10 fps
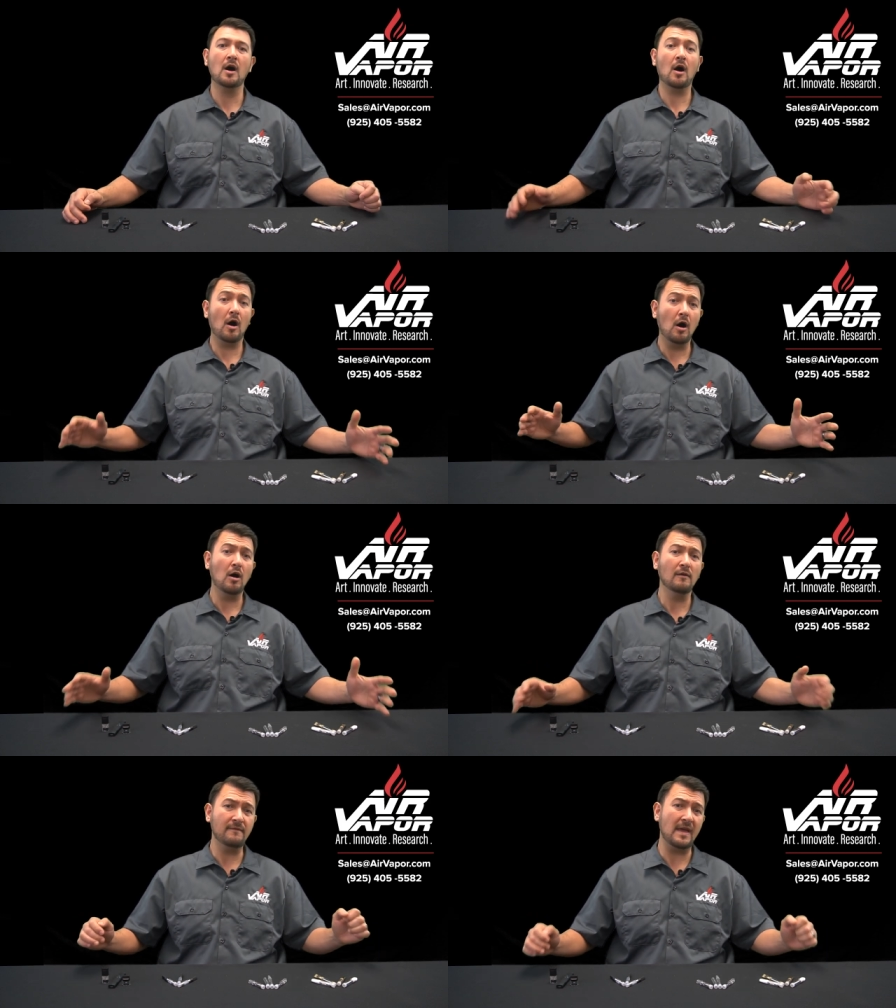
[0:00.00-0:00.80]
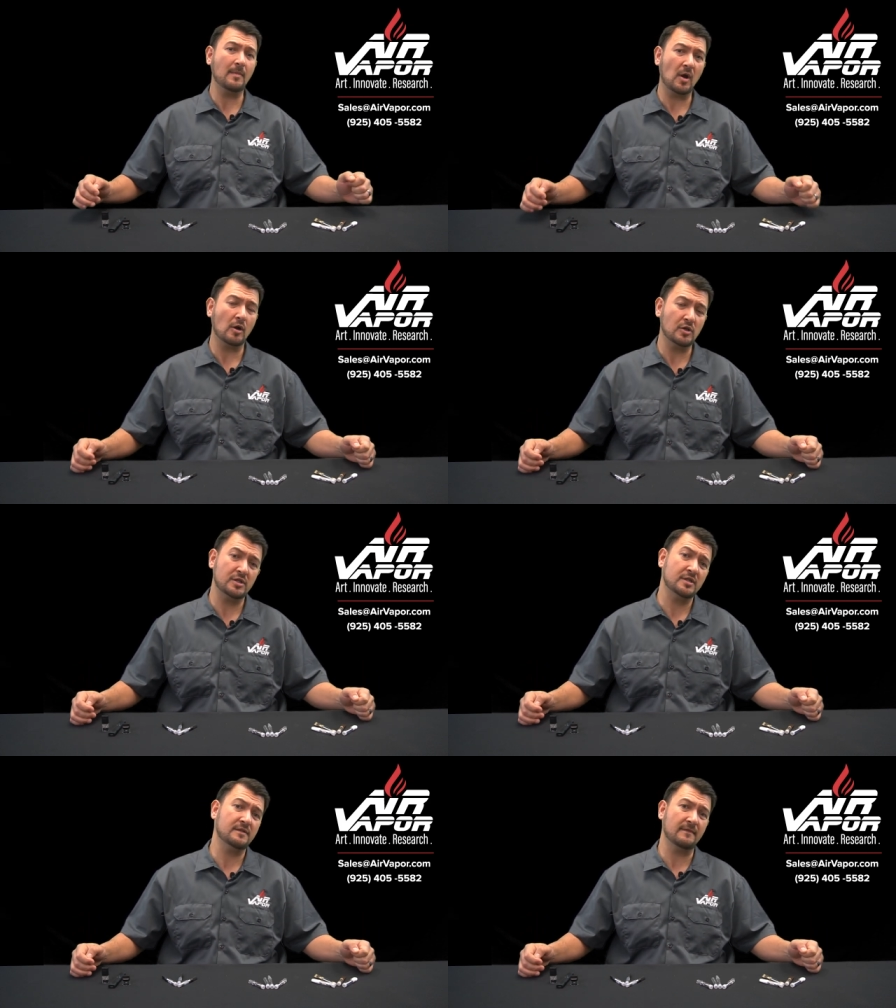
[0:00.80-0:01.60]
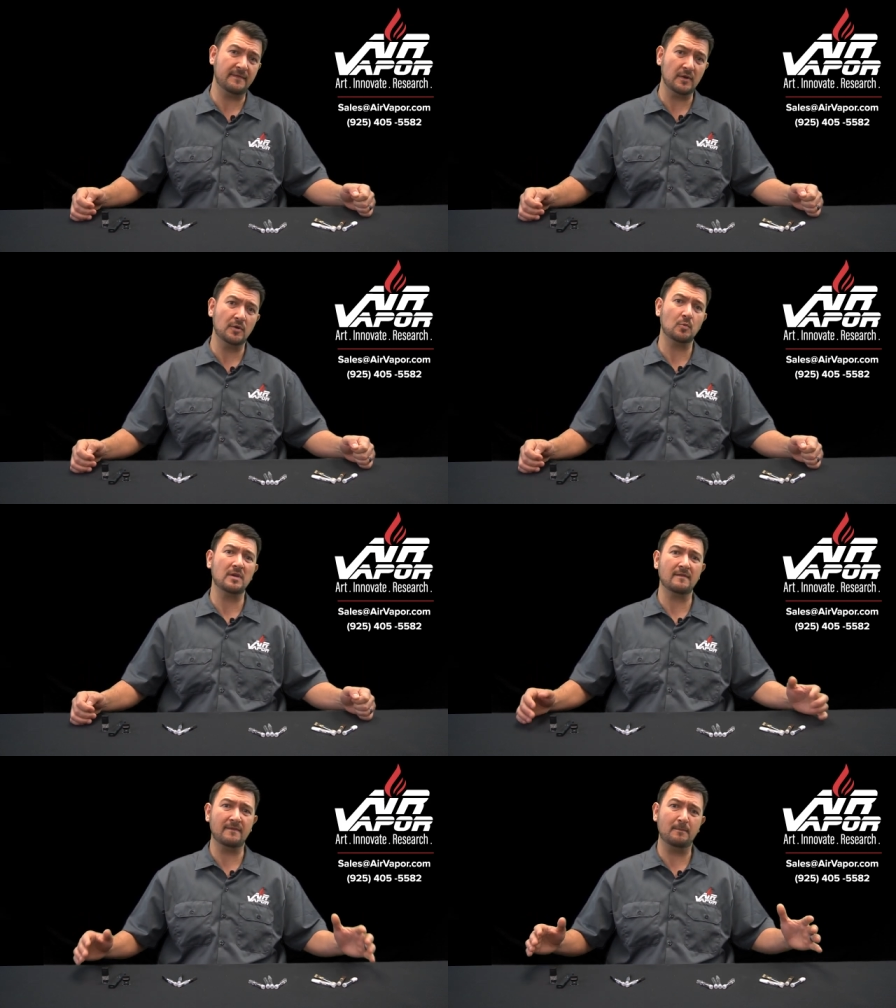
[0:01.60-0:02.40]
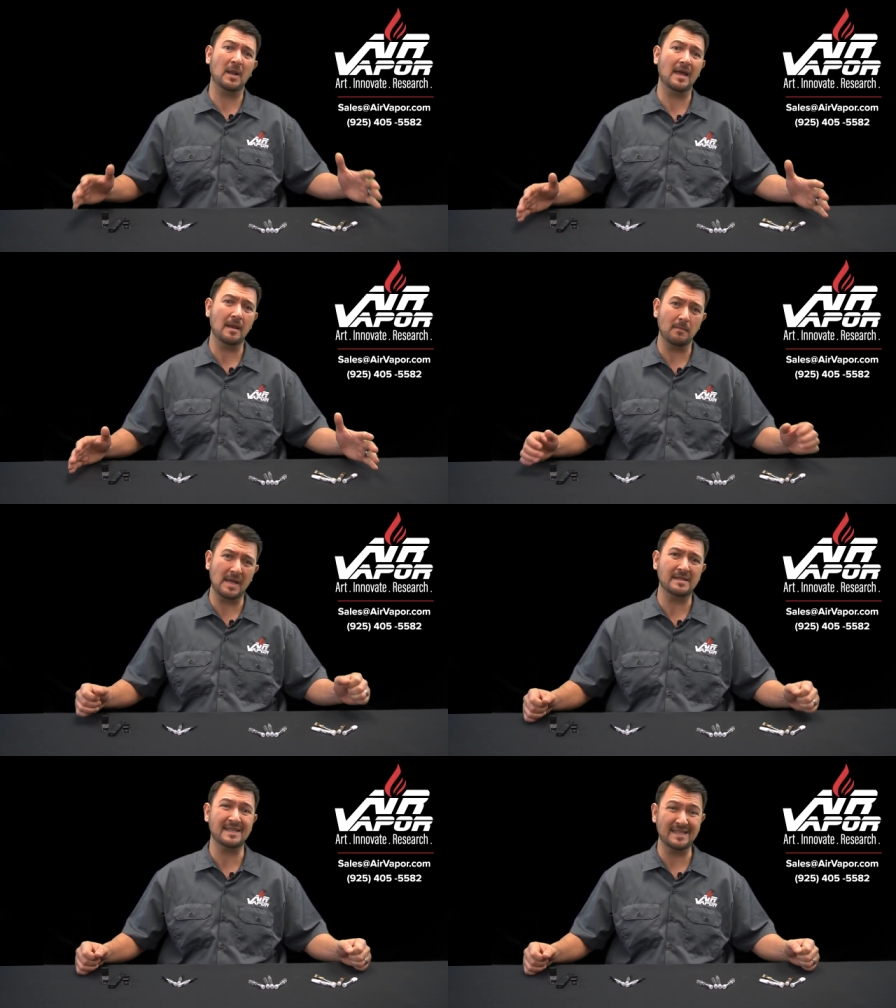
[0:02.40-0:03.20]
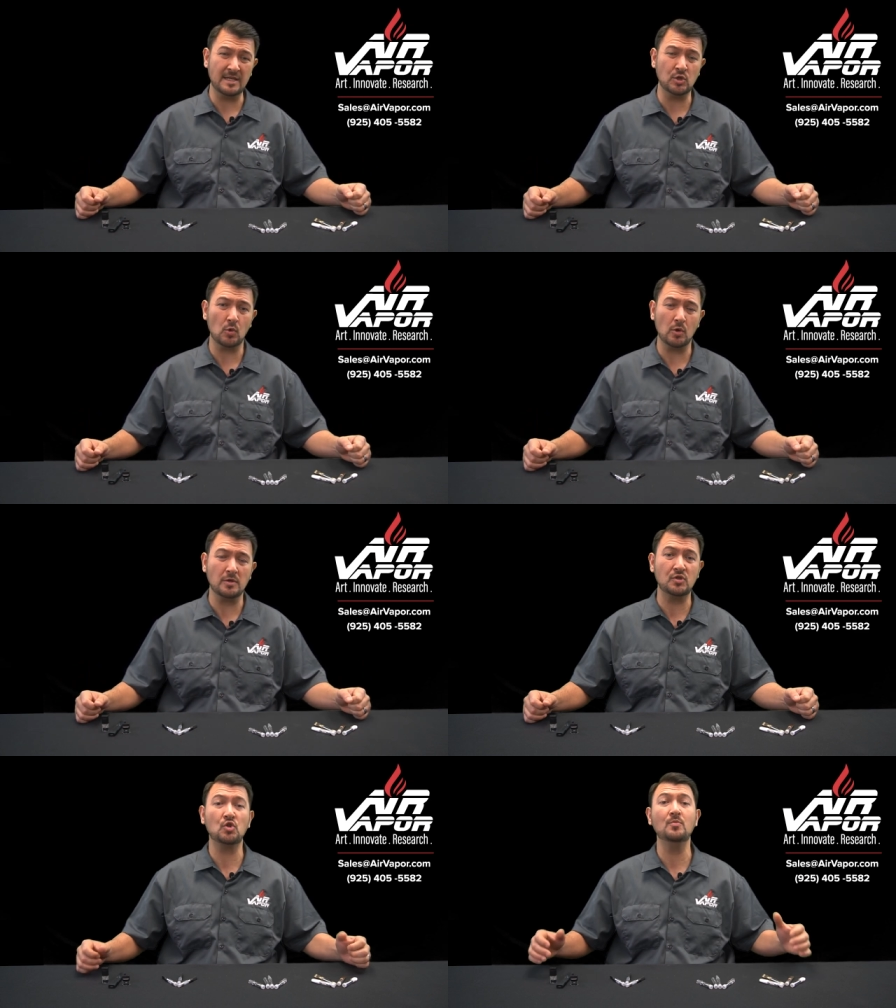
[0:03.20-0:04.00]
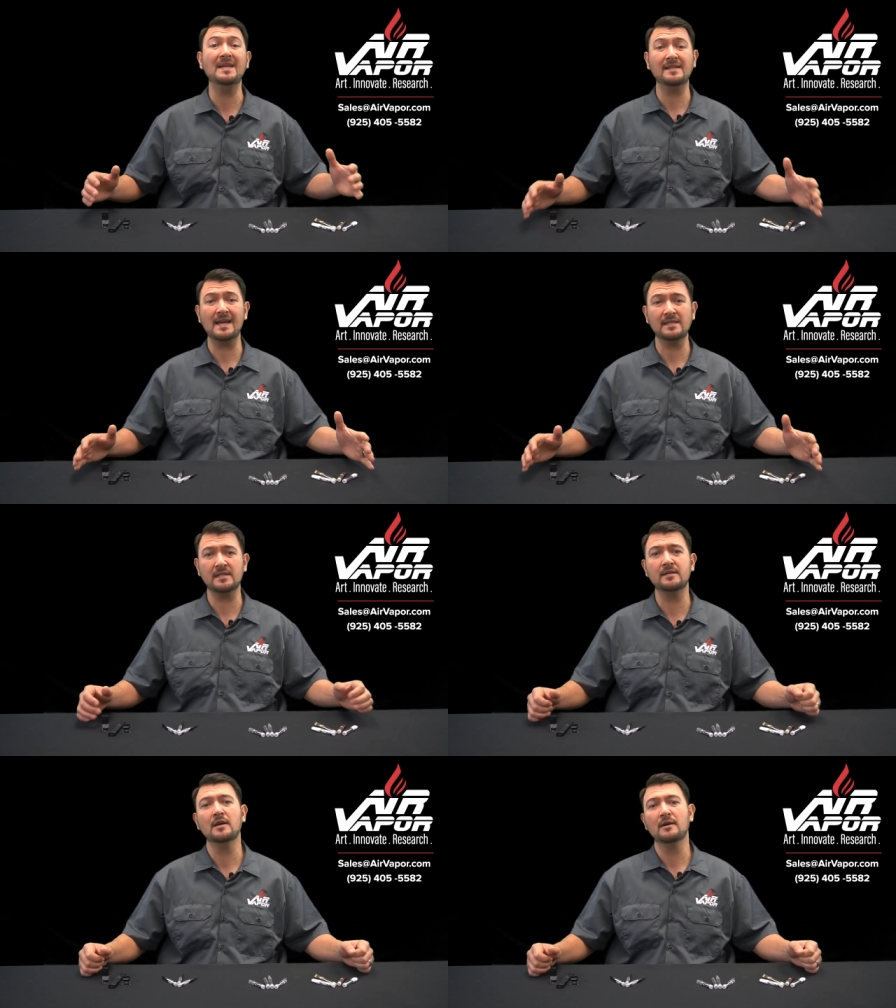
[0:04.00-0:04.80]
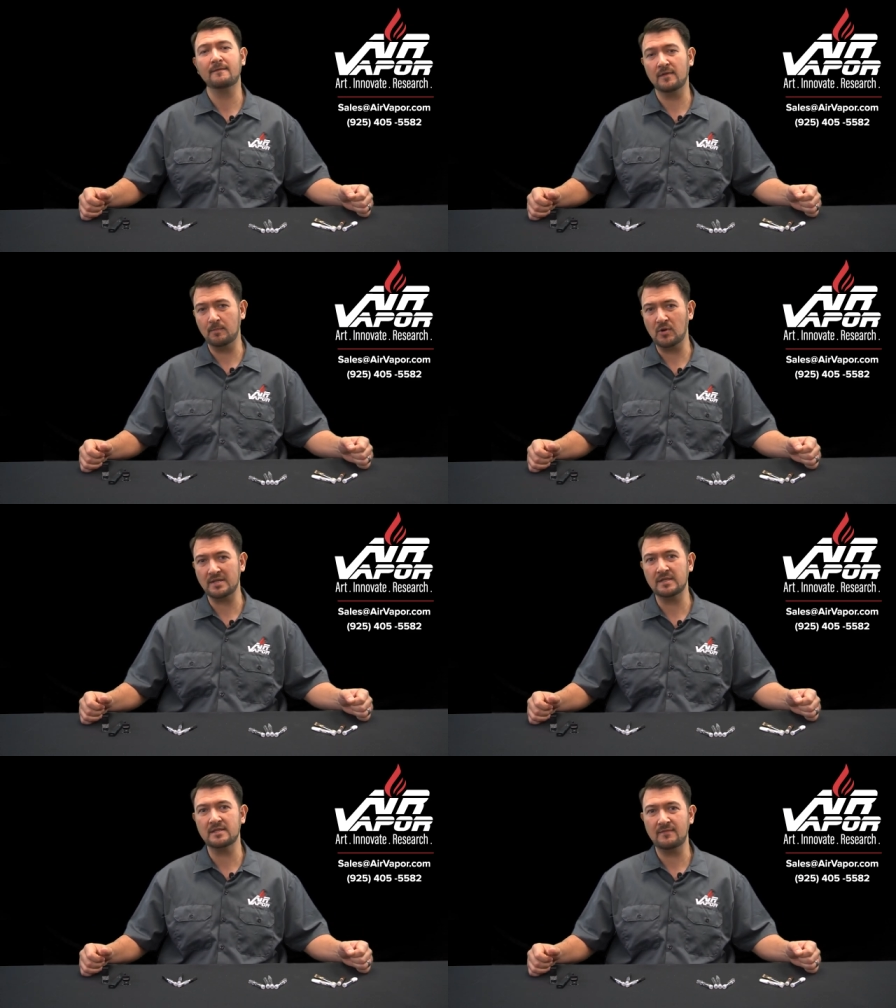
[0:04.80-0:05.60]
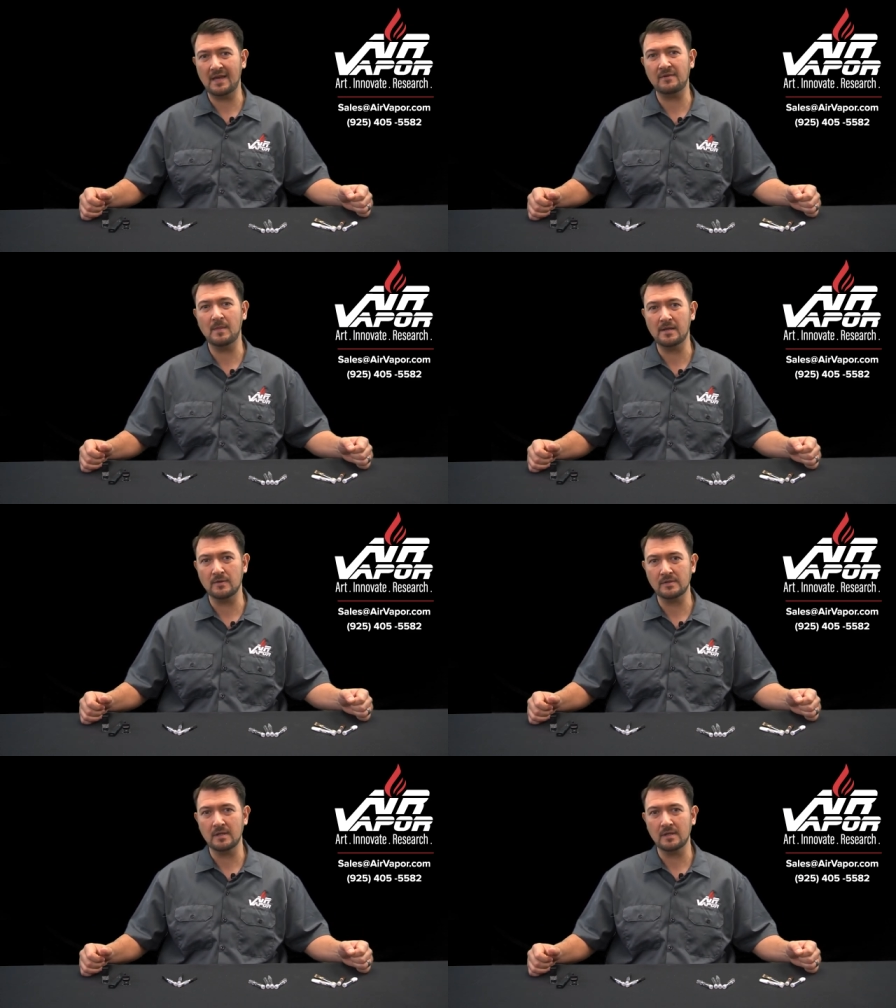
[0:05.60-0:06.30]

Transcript: all vape cartridges filled with plant-based essential oils to be tested for the presence of heavy metals.